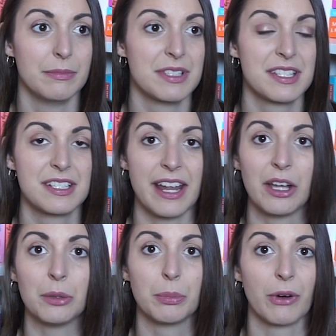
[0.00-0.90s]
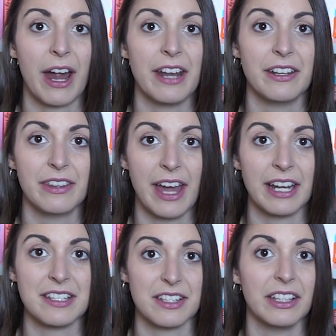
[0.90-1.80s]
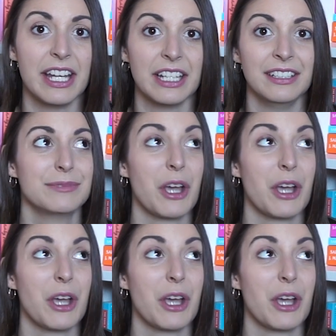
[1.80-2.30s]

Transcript: stale bread that is Elaine.